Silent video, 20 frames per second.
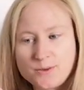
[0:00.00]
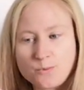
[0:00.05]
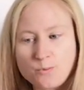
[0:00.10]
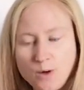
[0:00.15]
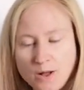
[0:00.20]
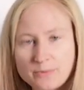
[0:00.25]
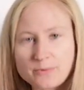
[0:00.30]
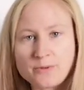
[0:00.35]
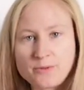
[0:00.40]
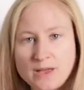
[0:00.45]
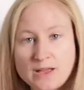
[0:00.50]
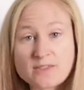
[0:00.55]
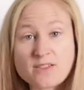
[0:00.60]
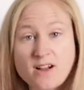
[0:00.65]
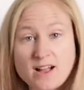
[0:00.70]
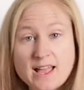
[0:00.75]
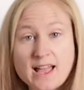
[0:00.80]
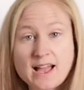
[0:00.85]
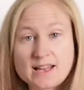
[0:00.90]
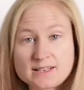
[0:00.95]
the one
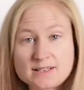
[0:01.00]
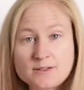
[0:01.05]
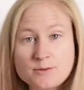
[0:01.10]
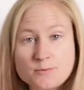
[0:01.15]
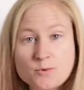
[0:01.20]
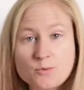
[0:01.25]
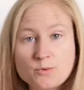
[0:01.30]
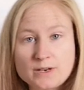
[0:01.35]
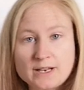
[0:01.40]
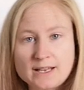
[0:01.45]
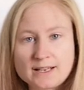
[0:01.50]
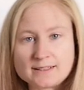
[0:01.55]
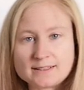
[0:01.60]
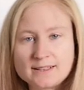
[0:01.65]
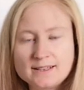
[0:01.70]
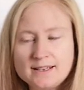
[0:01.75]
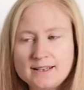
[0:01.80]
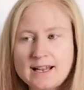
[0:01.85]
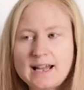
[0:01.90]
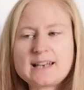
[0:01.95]
thing that I had in the
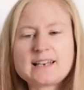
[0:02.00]
morning.